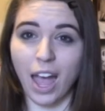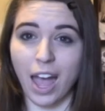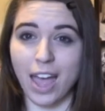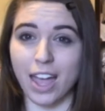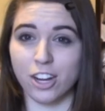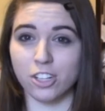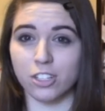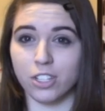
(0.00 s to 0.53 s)

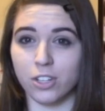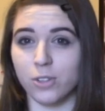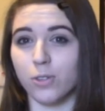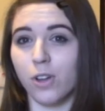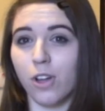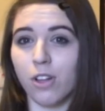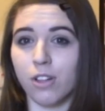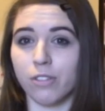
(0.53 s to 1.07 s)
actually do
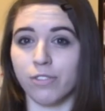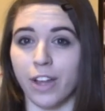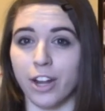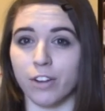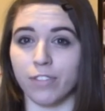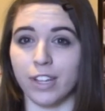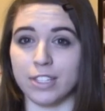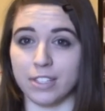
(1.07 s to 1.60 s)
call
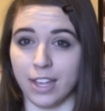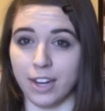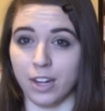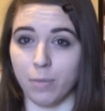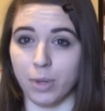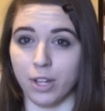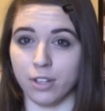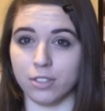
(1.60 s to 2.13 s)
fireflies
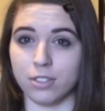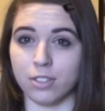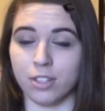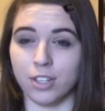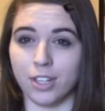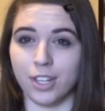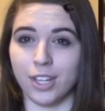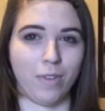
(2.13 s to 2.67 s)
lightning bugs.
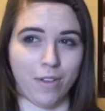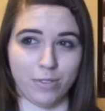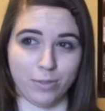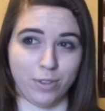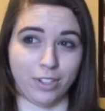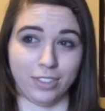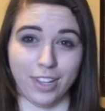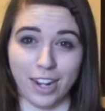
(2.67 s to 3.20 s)
That's
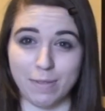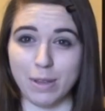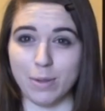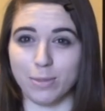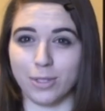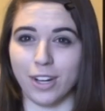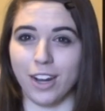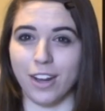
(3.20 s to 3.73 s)
what a lot of
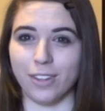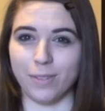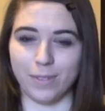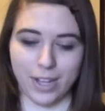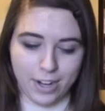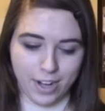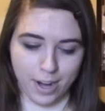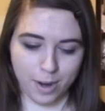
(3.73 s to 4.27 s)
people call them
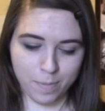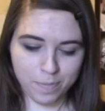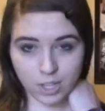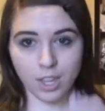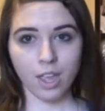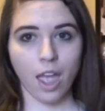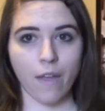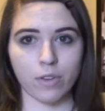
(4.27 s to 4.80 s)
down here.
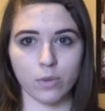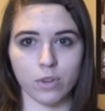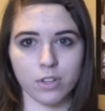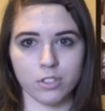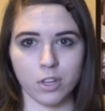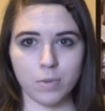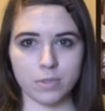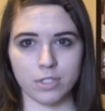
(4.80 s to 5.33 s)
Everyone
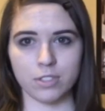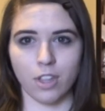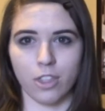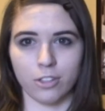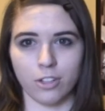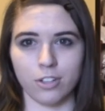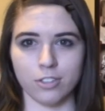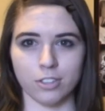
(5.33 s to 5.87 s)
assumes that
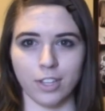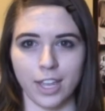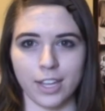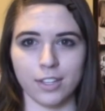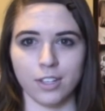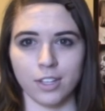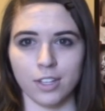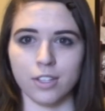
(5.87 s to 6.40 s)
Southerners are
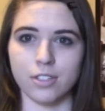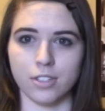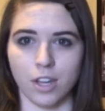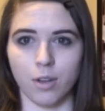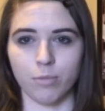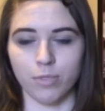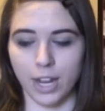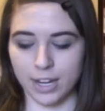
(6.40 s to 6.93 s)
like
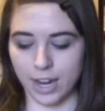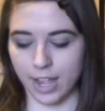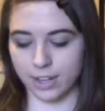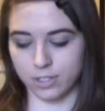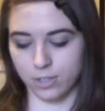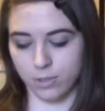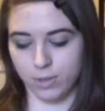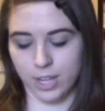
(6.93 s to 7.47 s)
dumb
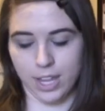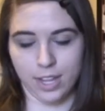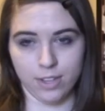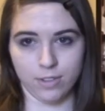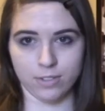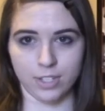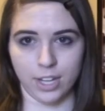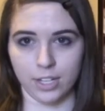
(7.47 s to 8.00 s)
rednecks who can't
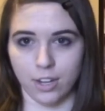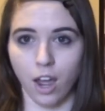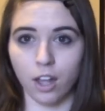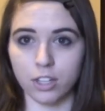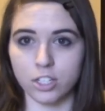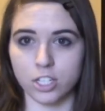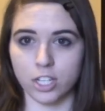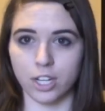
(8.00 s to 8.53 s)
use
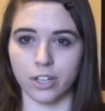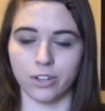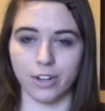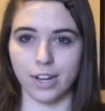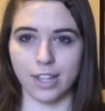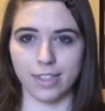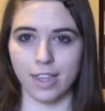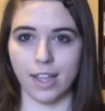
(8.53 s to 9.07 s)
technology or
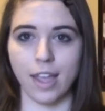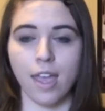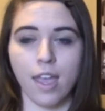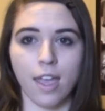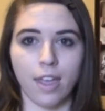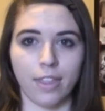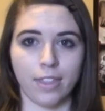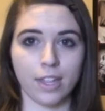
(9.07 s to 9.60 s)
anything,
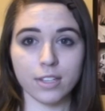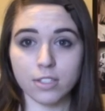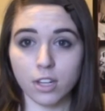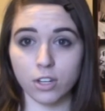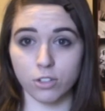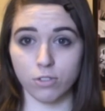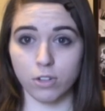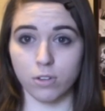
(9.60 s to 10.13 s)
and that's
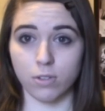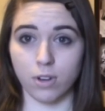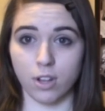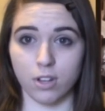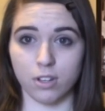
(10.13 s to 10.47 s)
not true.